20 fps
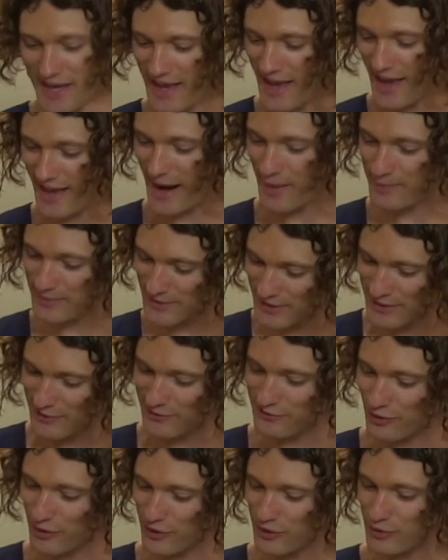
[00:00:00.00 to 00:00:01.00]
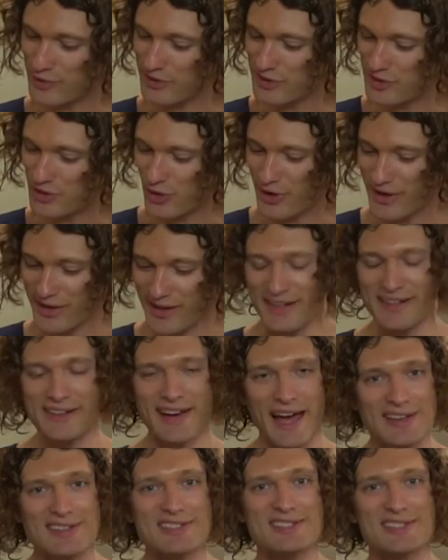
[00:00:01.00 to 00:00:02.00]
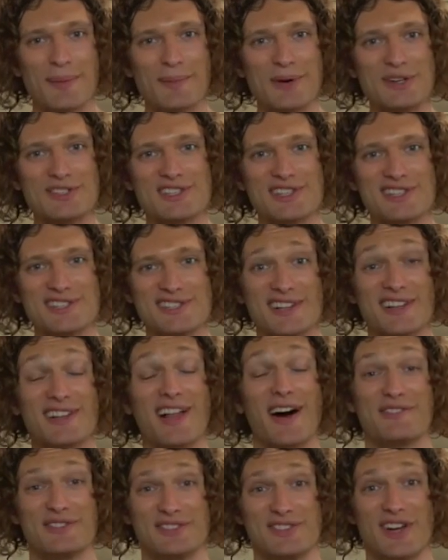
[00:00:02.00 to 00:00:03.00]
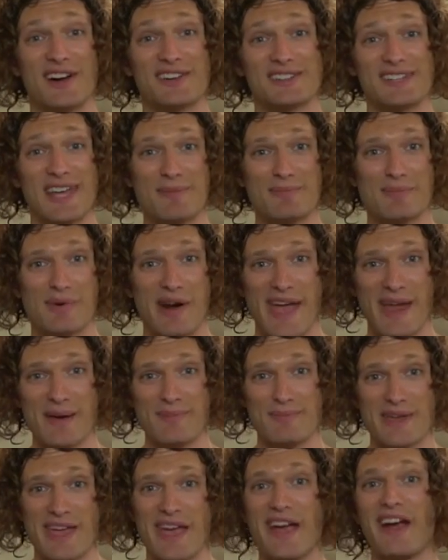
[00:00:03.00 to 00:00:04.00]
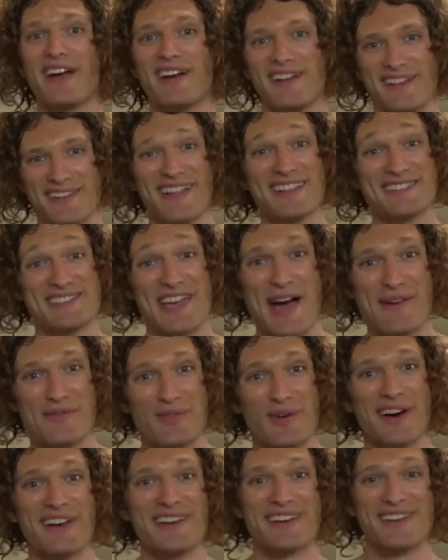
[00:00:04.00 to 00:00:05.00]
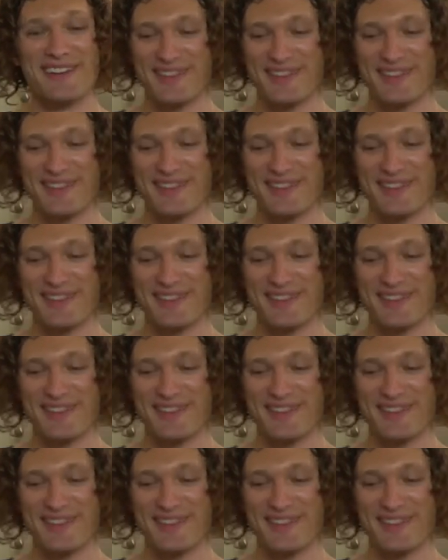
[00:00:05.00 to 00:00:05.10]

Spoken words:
and I'm looking forward to enjoying a nice summer seasonal of duct tape brand beer. Let's have one.